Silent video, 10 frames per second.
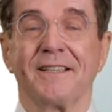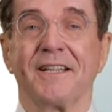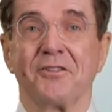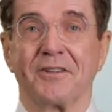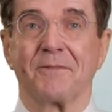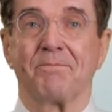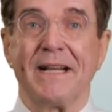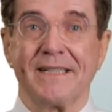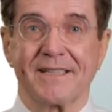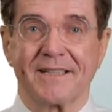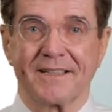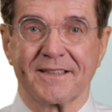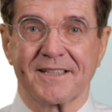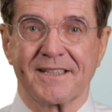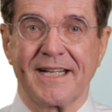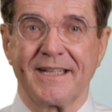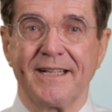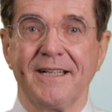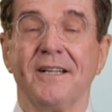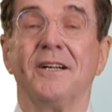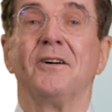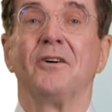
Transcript: that you get basic understanding